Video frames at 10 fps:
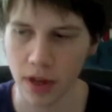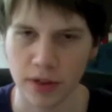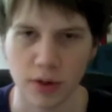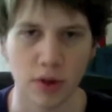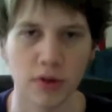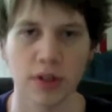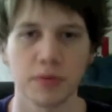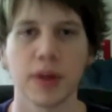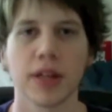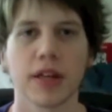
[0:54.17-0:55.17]
and sort of
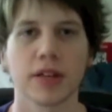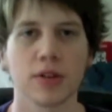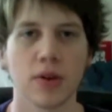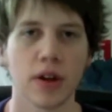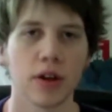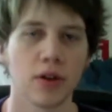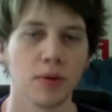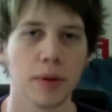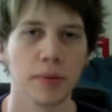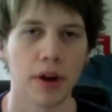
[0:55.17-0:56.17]
explain that story a little
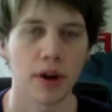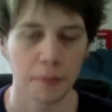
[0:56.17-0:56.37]
bit better.